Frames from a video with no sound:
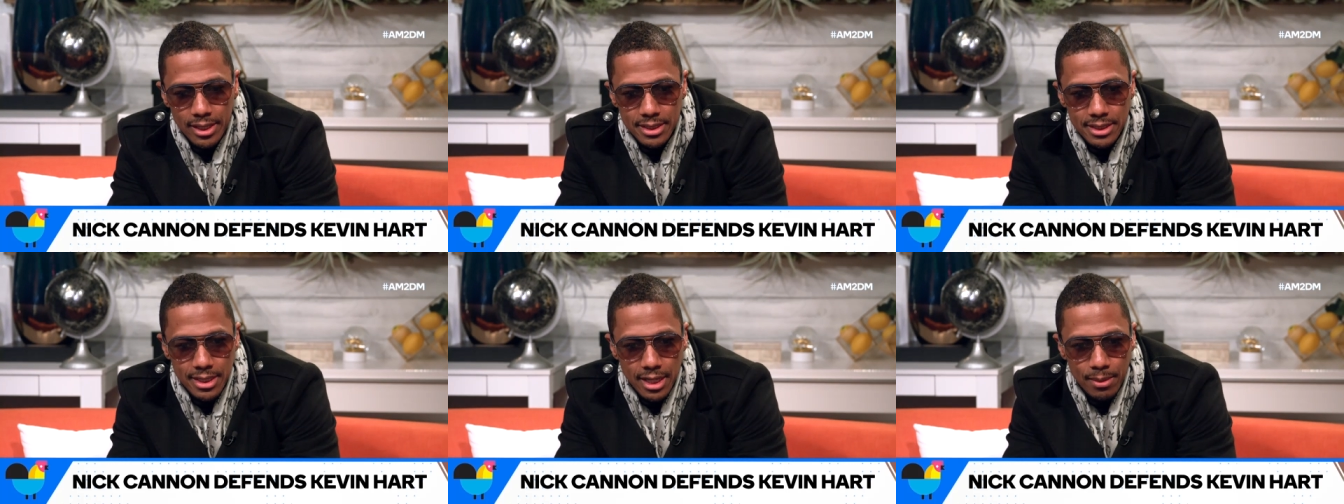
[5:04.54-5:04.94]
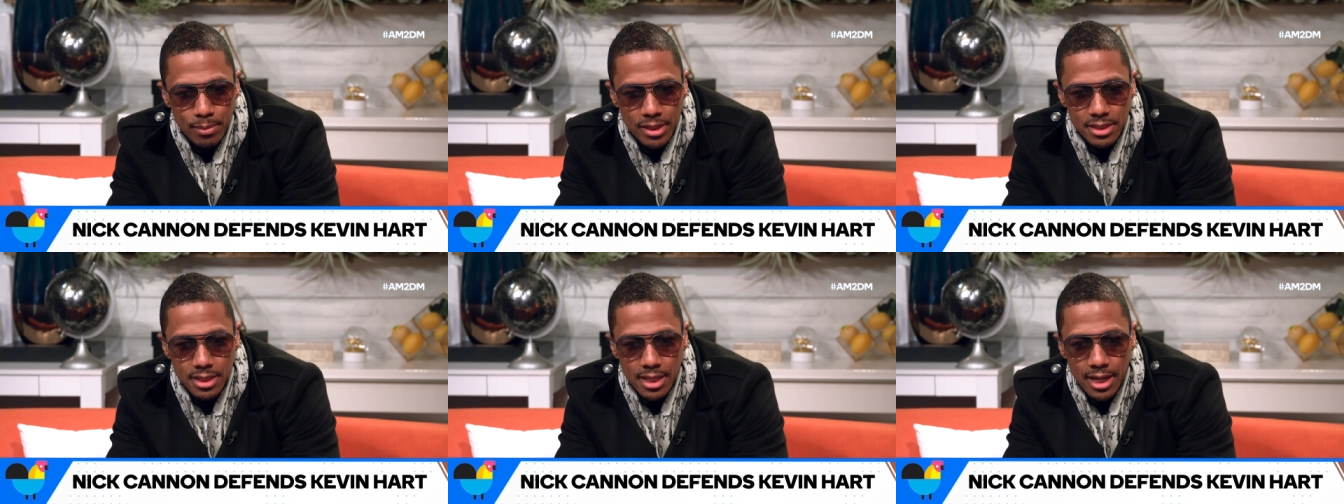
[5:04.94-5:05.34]
making
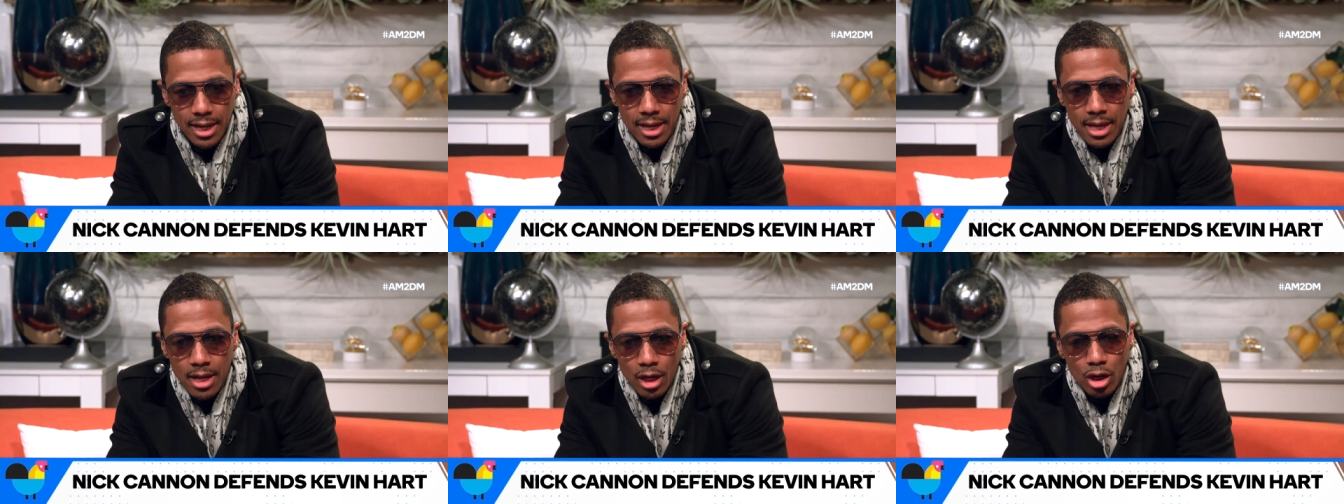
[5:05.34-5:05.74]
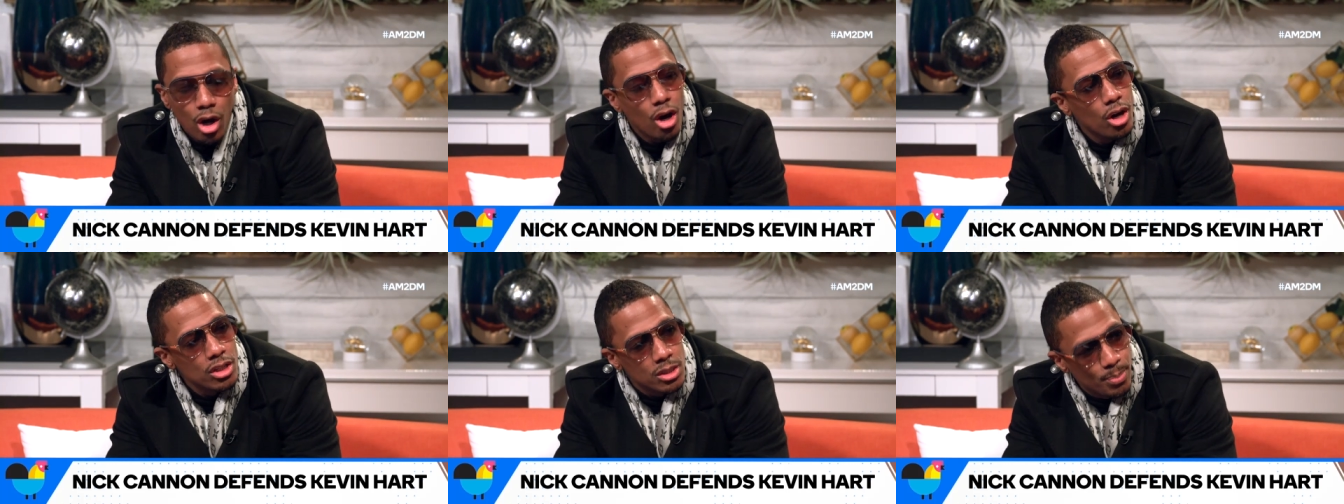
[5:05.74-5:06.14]
statements that
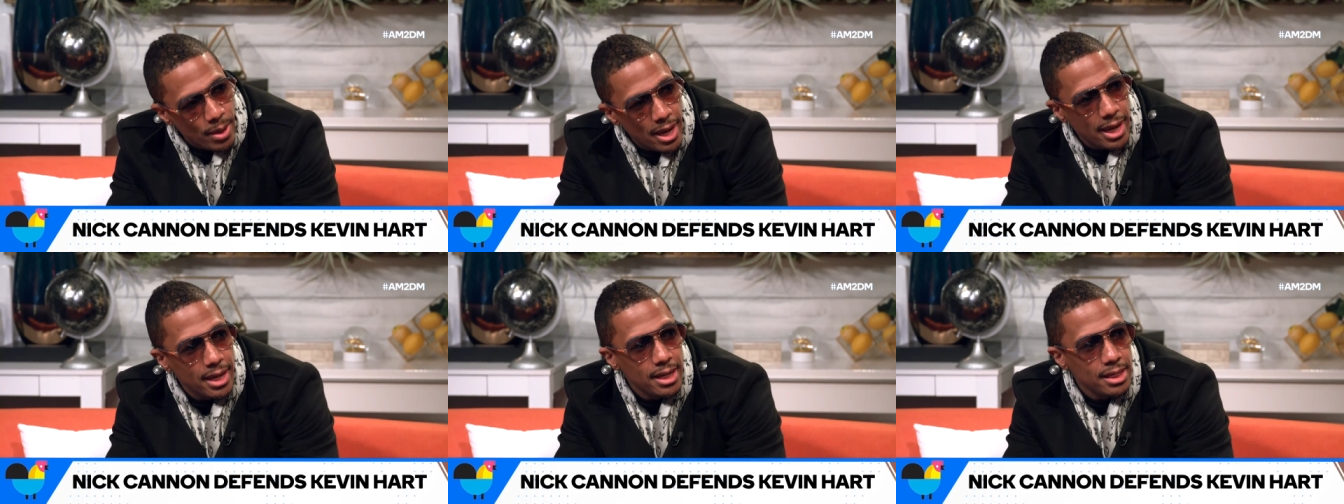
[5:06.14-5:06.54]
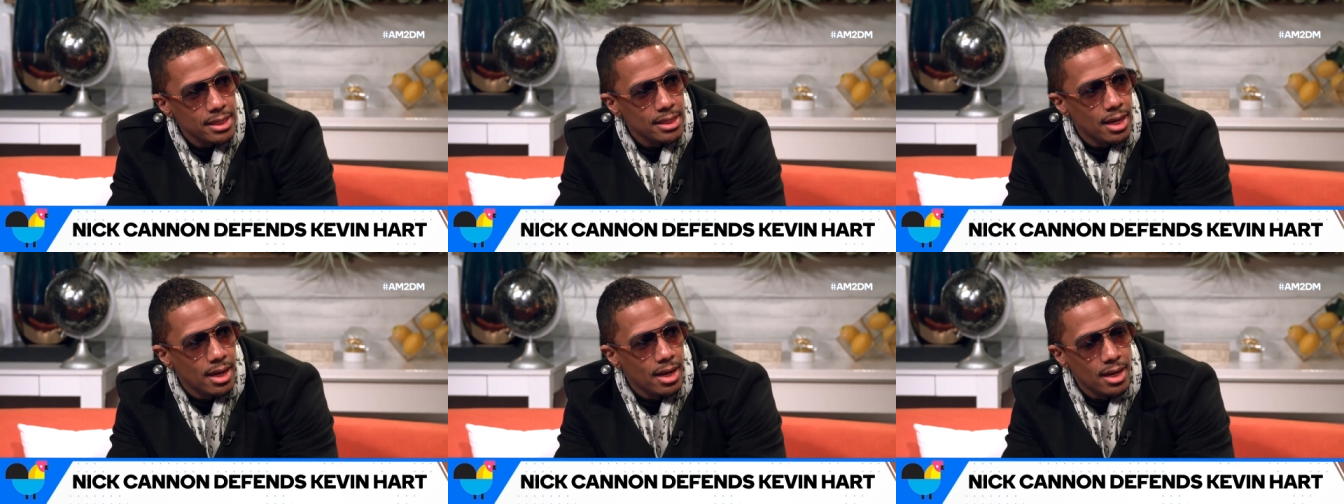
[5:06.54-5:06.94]
cause
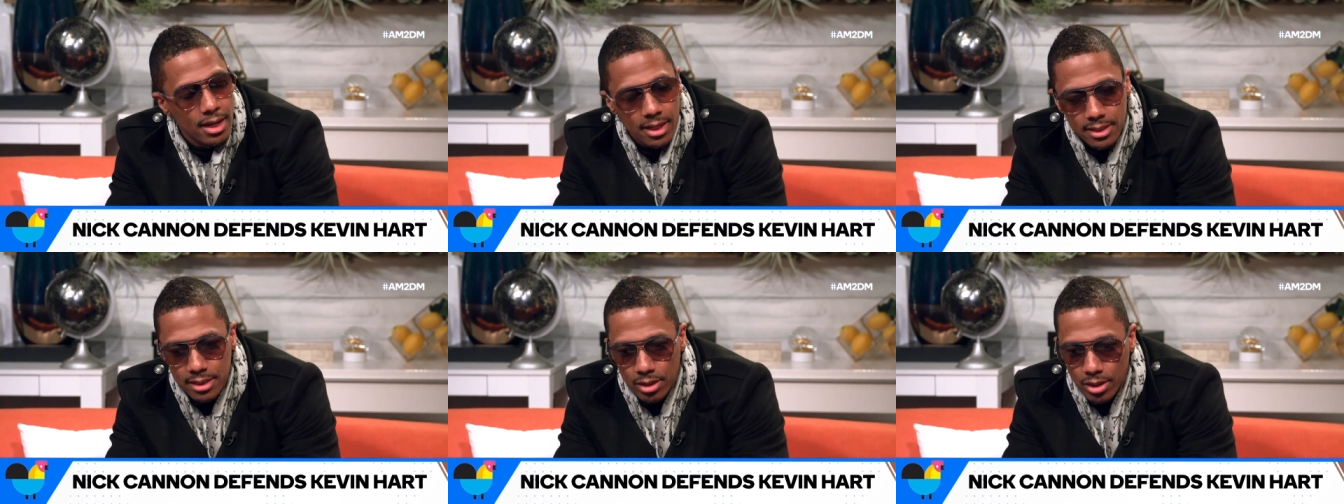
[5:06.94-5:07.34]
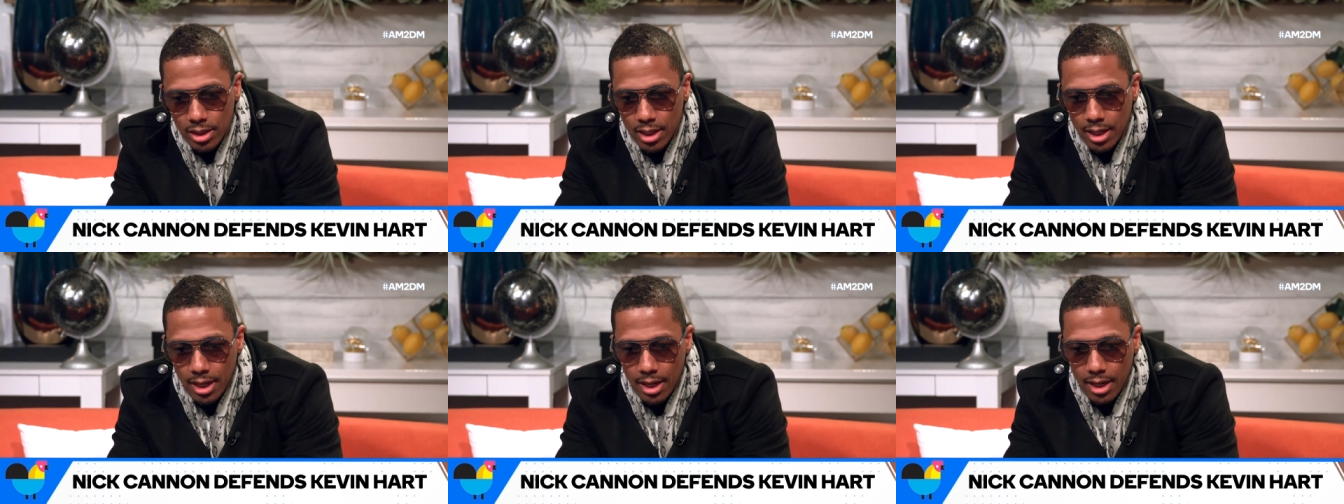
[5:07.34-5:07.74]
pain
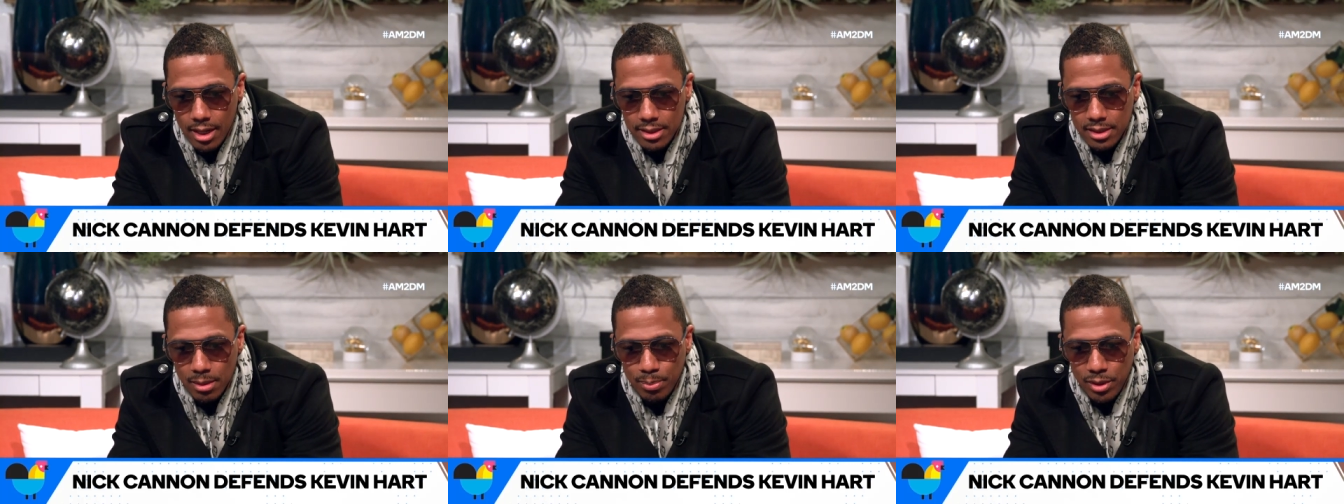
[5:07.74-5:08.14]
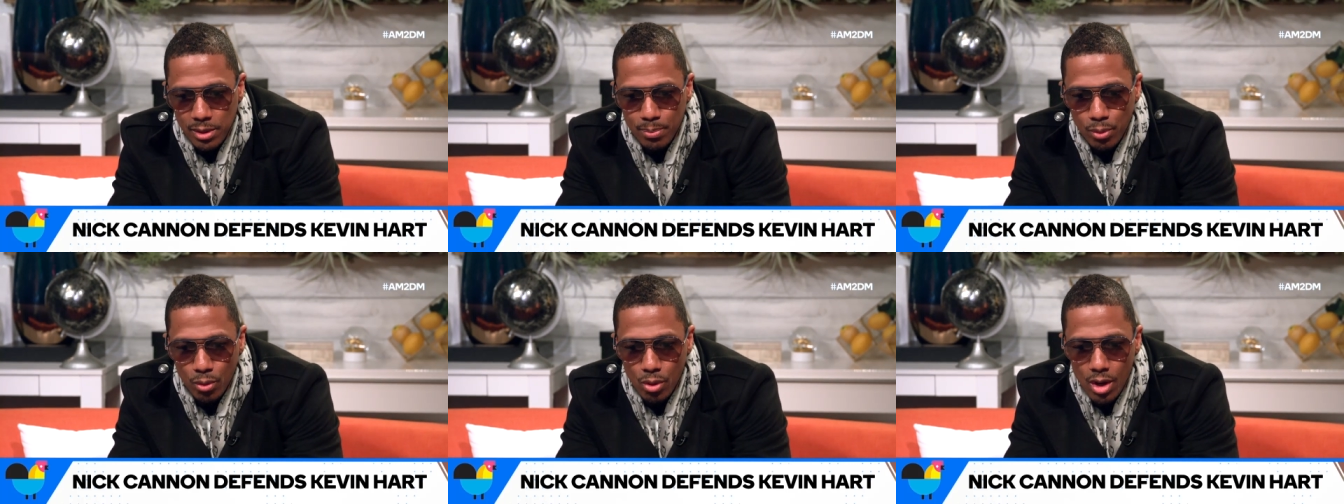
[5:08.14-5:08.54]
to
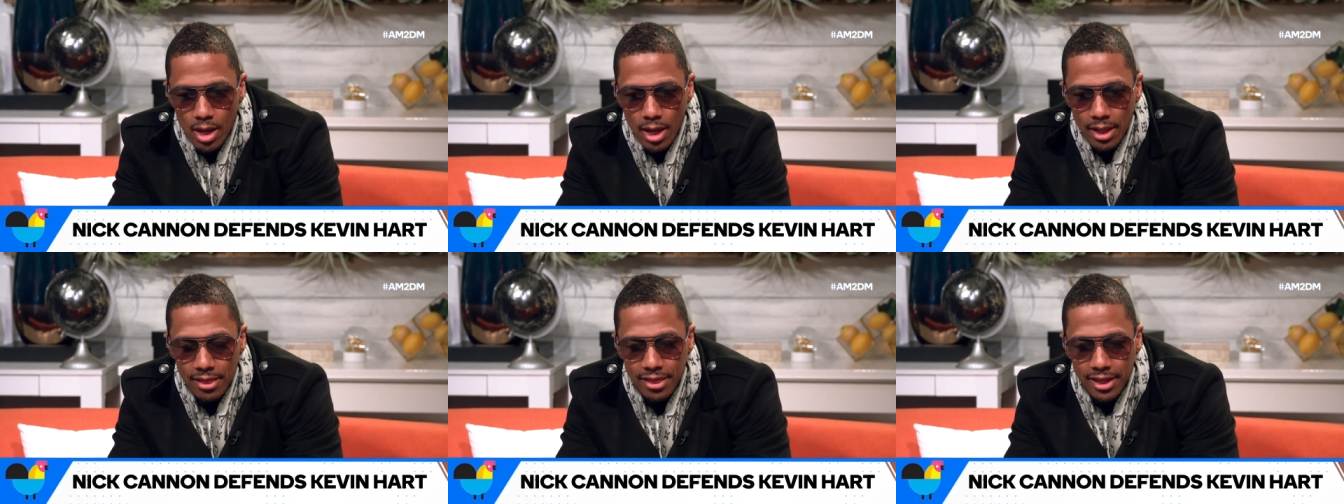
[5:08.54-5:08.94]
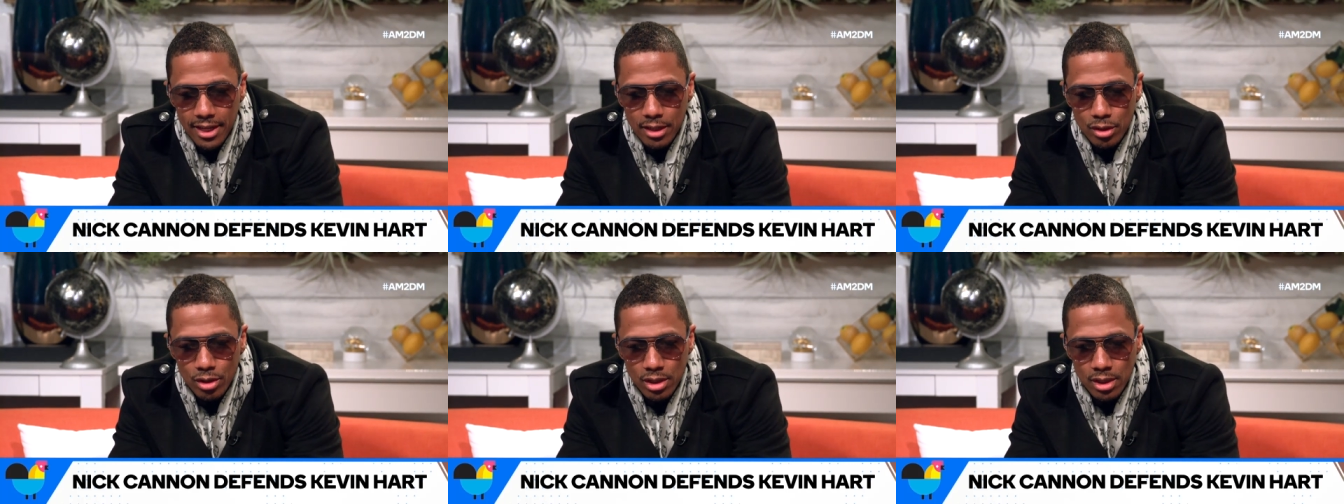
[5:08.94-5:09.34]
people,
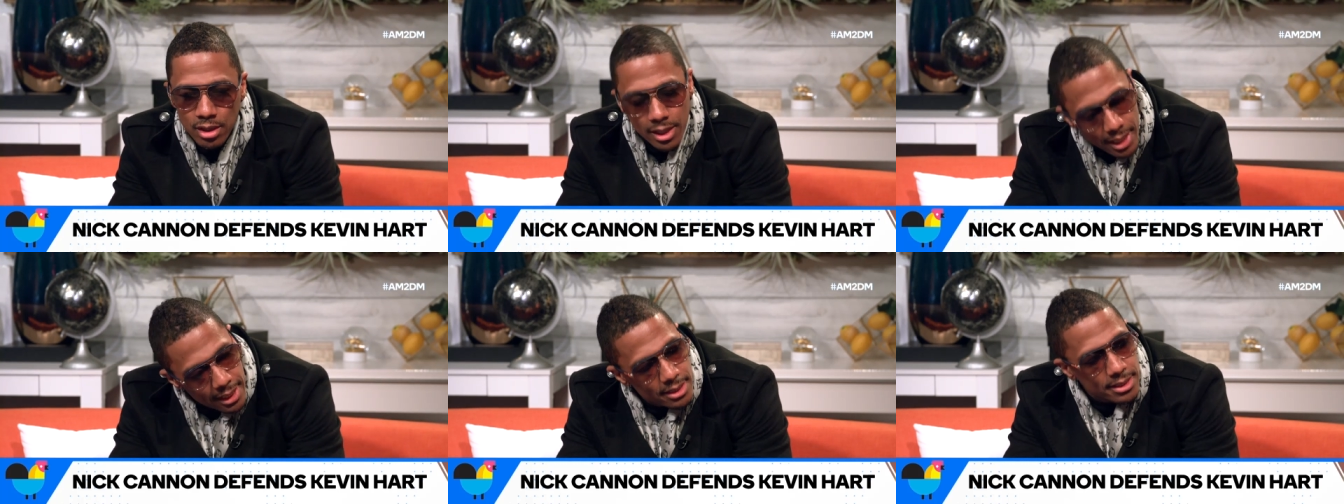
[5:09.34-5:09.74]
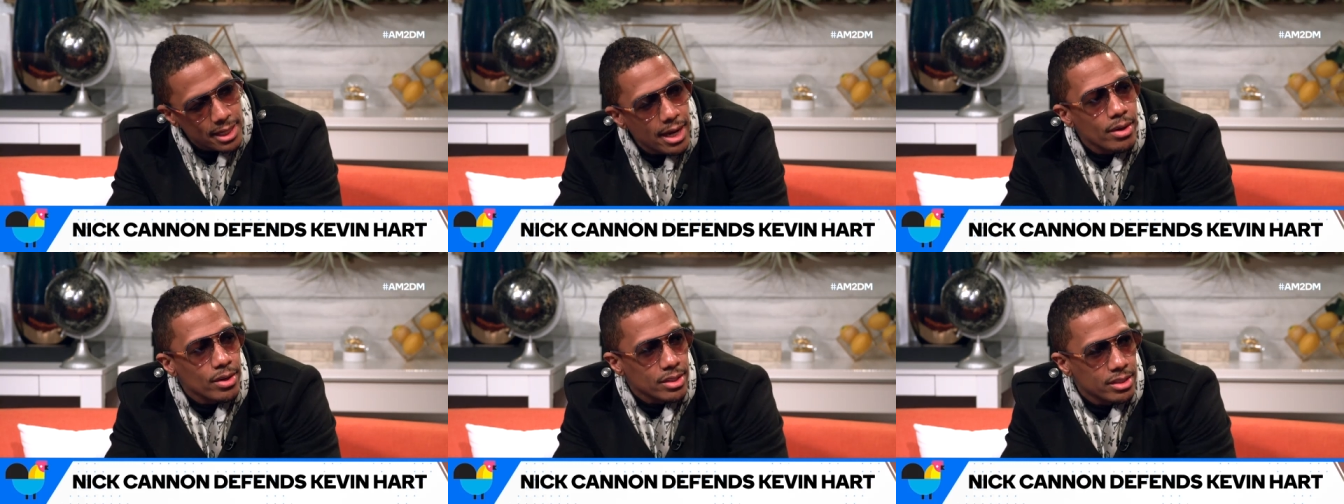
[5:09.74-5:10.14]
then look at his
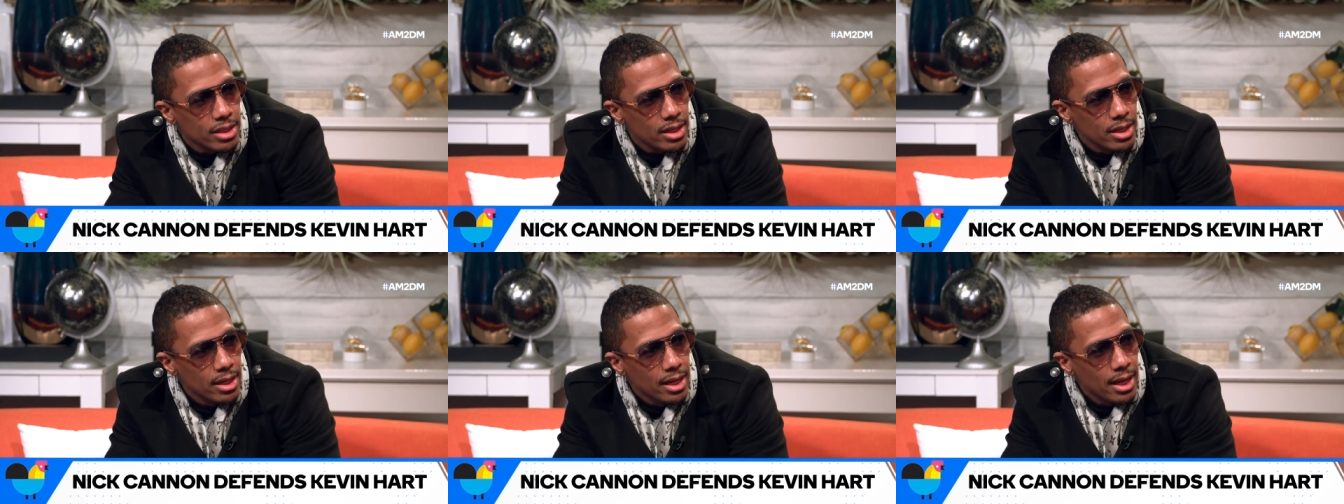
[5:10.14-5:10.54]
character.